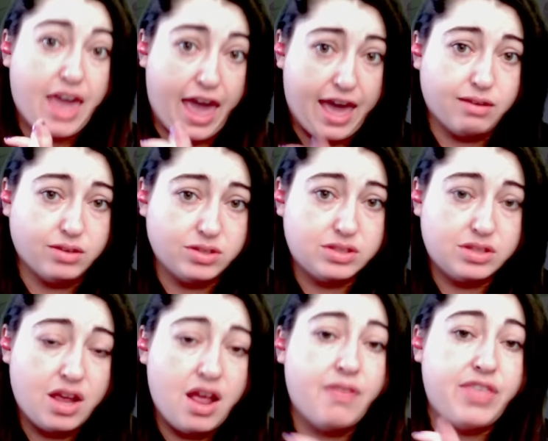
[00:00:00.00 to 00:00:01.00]
else
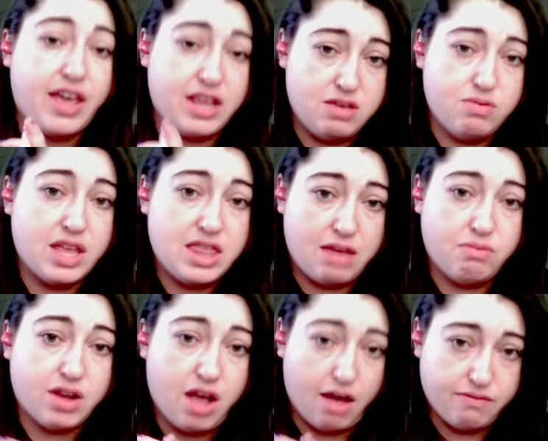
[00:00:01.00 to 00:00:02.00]
that you can then
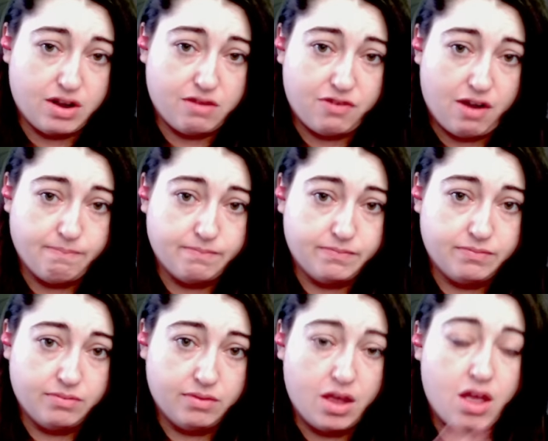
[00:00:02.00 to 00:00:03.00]
recover it from.
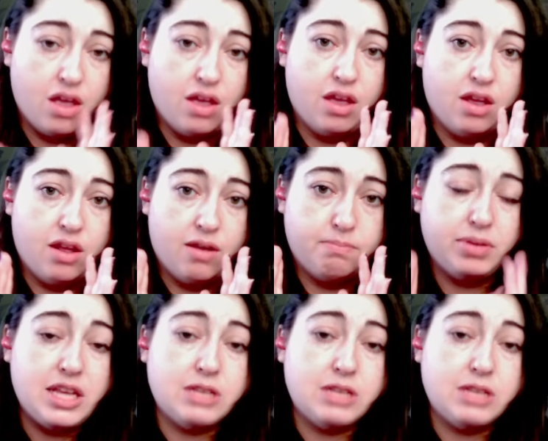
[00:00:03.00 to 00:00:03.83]
Please